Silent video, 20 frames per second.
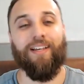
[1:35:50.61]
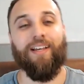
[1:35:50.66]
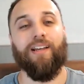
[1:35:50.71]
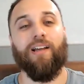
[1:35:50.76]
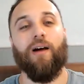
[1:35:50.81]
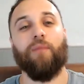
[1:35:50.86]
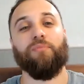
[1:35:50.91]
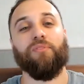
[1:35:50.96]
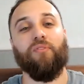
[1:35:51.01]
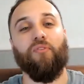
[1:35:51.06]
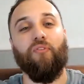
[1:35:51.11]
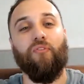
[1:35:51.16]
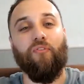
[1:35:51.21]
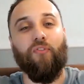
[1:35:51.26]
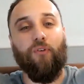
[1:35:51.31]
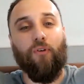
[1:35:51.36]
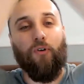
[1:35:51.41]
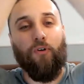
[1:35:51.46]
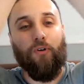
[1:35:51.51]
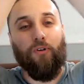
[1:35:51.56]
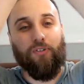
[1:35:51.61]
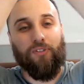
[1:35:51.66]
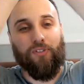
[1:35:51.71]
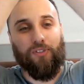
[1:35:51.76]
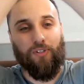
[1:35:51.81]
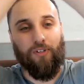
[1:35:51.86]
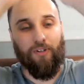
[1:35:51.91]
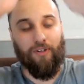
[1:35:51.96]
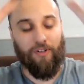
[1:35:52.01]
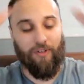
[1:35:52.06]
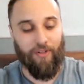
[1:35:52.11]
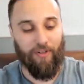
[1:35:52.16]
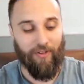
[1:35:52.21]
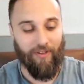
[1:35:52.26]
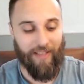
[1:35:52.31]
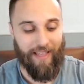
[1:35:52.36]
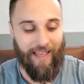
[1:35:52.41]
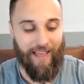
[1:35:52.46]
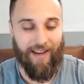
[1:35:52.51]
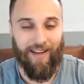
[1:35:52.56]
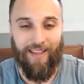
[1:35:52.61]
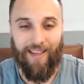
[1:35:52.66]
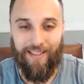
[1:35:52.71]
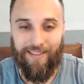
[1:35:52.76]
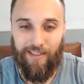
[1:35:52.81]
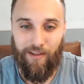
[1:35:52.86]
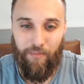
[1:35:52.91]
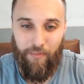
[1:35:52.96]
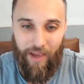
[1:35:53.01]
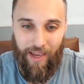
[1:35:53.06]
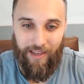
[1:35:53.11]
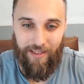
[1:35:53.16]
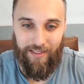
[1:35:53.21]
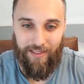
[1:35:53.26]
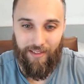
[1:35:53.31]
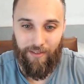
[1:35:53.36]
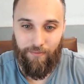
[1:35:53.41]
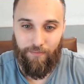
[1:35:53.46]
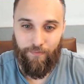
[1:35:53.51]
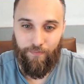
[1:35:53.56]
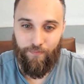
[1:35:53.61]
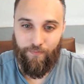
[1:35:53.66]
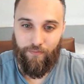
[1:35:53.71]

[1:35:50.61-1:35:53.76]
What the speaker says: comes full circle and it's amazing.